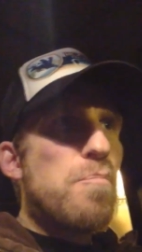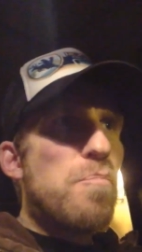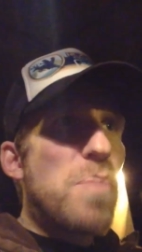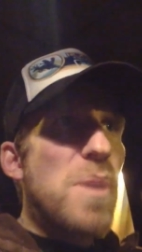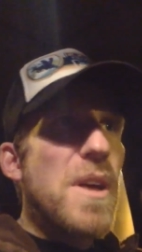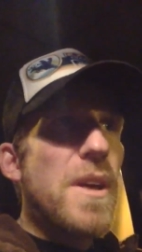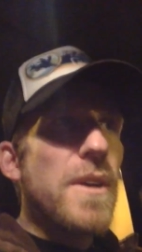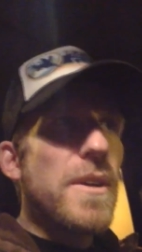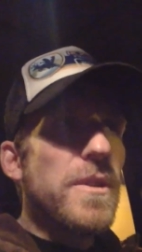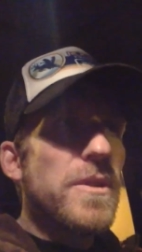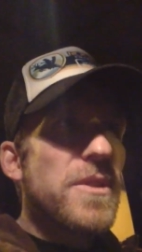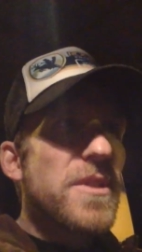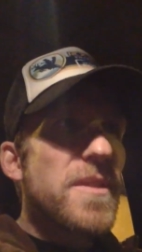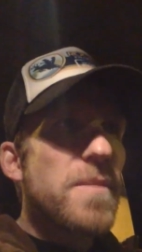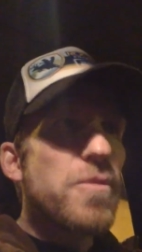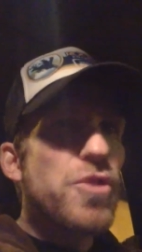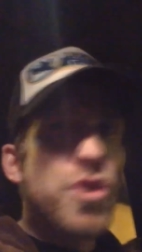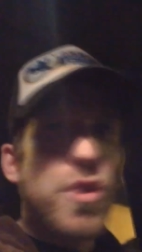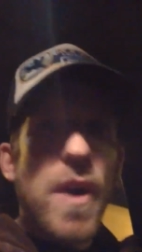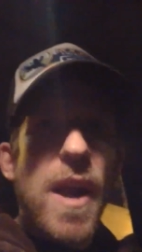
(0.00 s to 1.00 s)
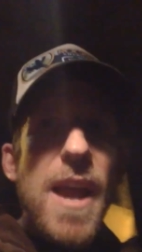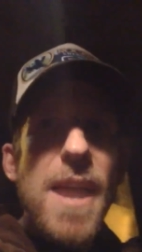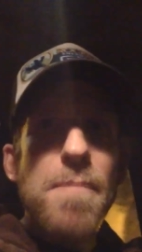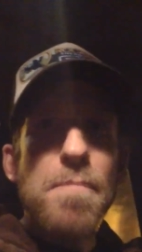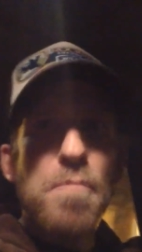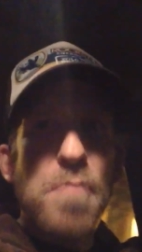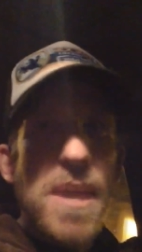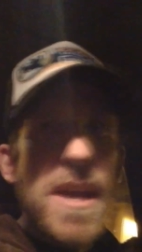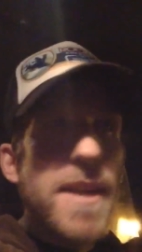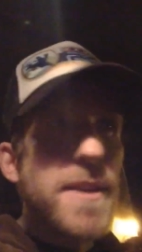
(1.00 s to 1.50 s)
Pills, Dre
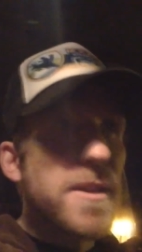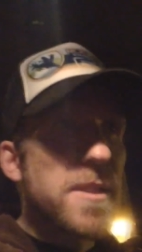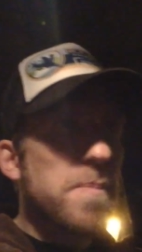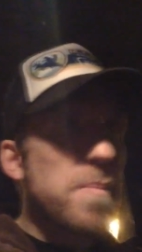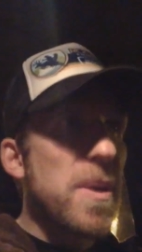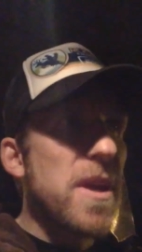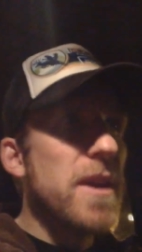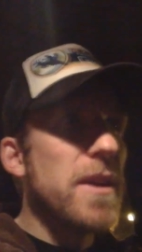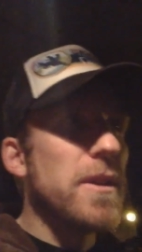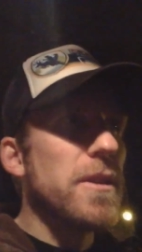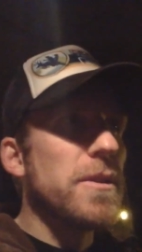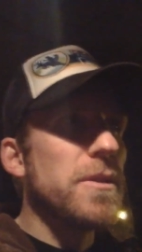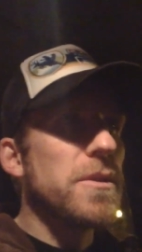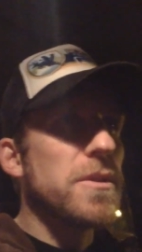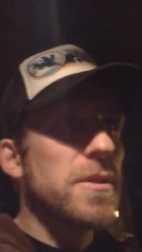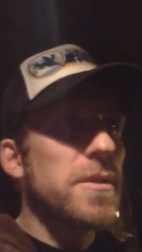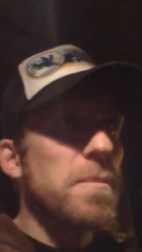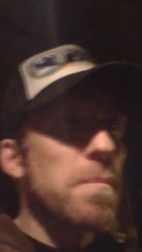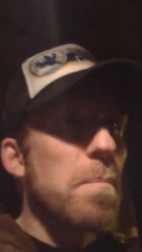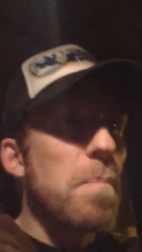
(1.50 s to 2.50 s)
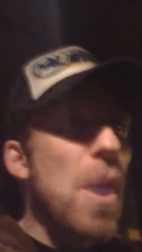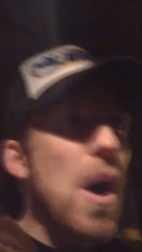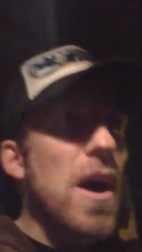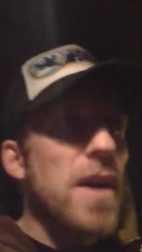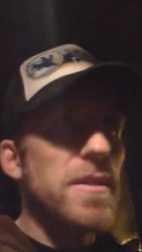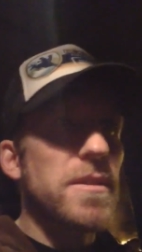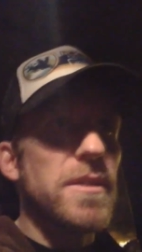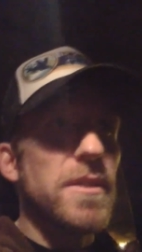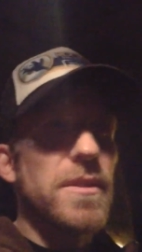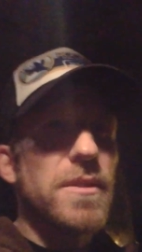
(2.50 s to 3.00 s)
Beats Pills
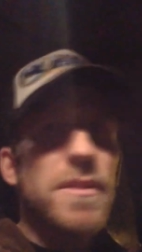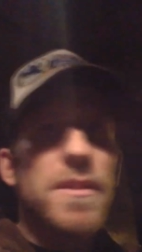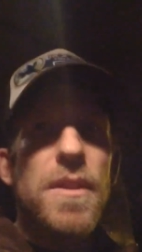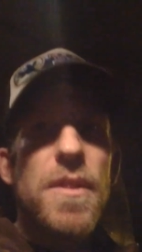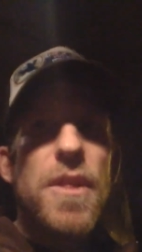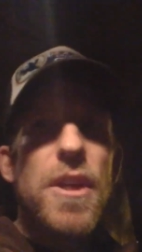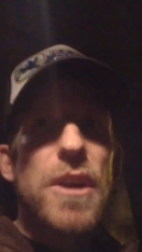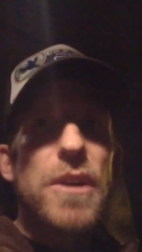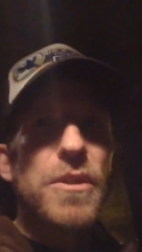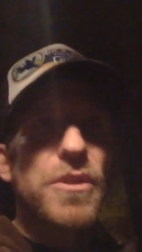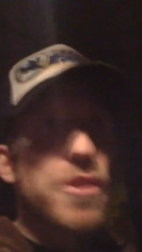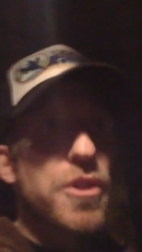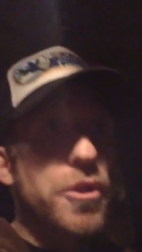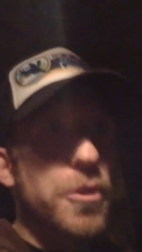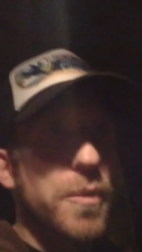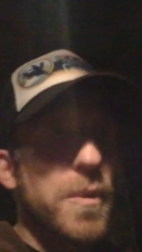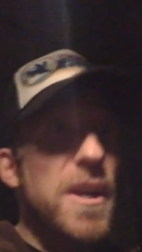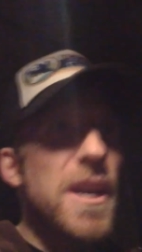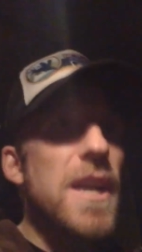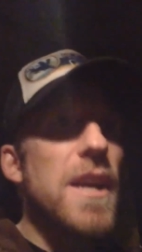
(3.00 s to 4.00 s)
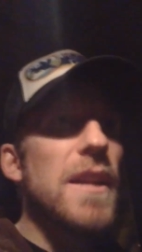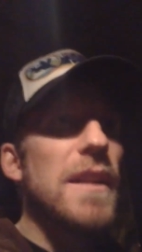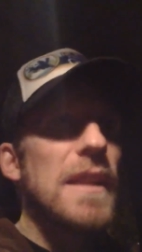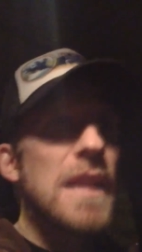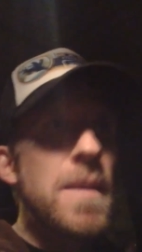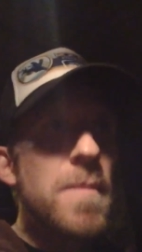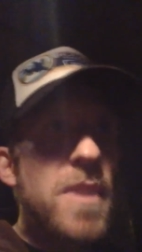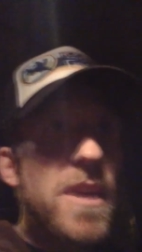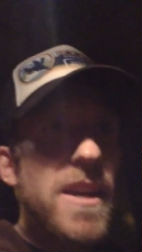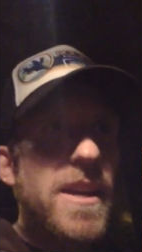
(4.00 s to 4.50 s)
boxes. There's three
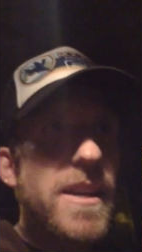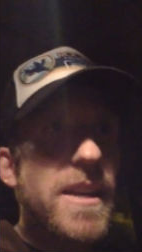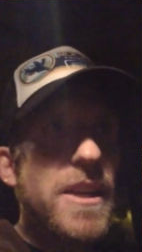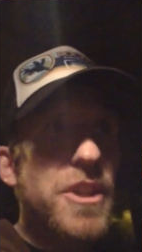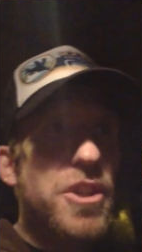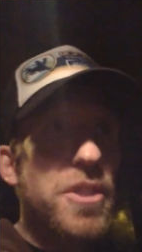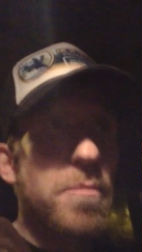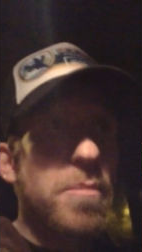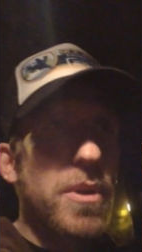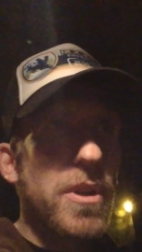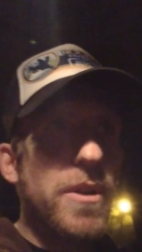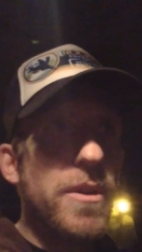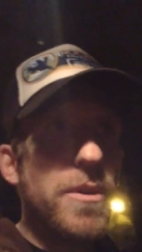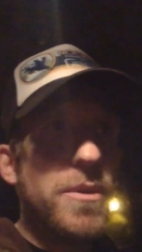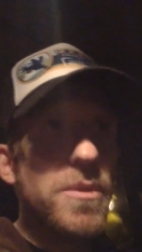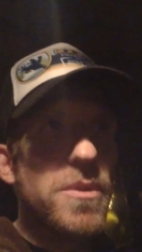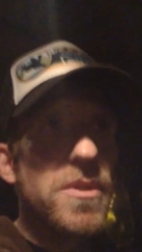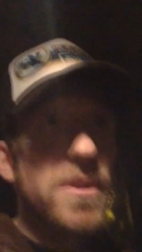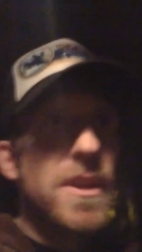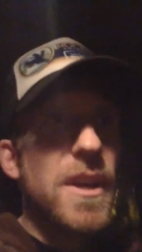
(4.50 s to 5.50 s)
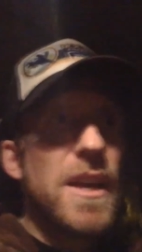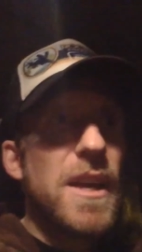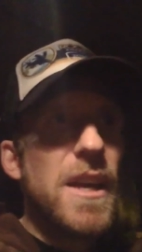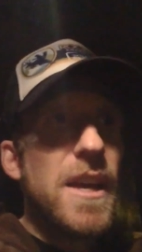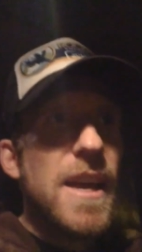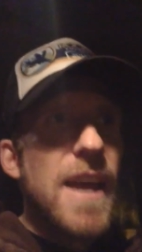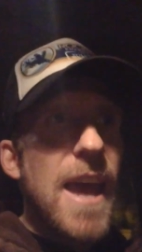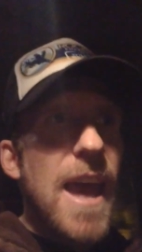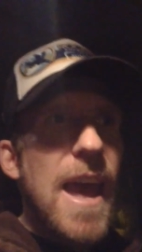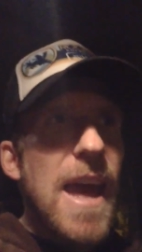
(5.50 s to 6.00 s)
limited edition blues
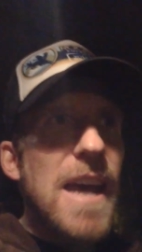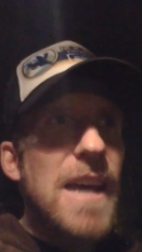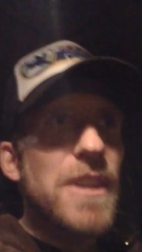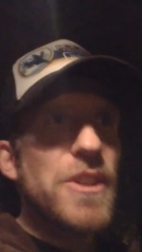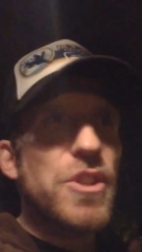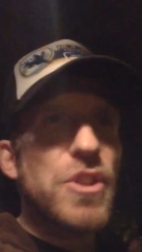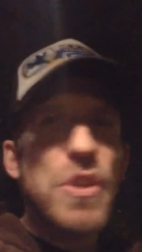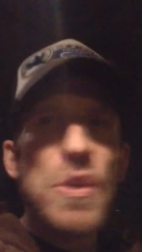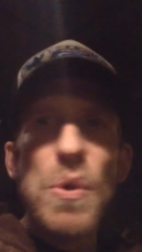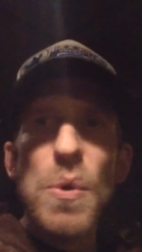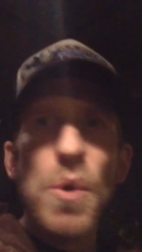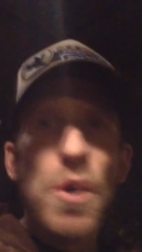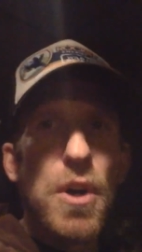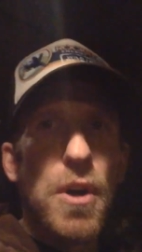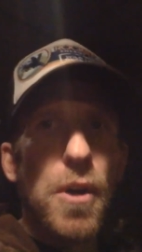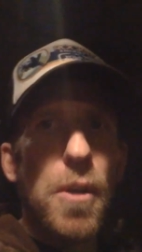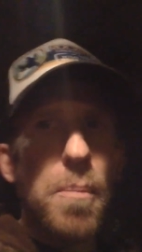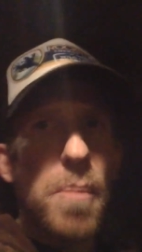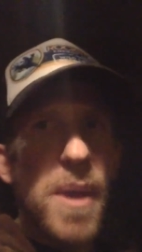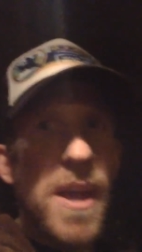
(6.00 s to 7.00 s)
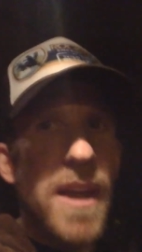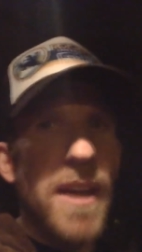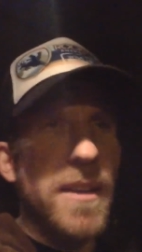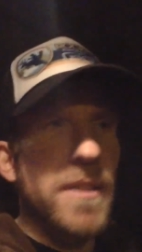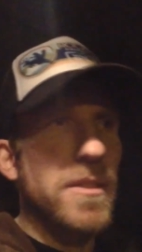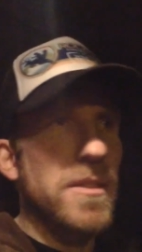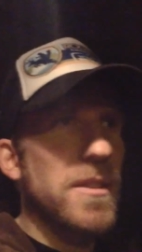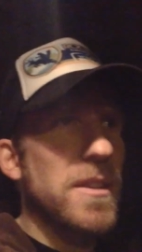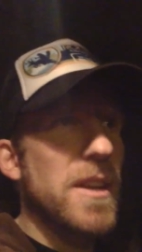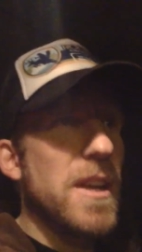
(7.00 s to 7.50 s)
and two girl
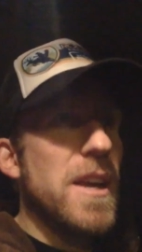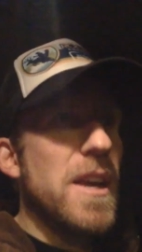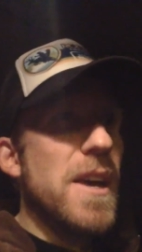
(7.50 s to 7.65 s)
pinks.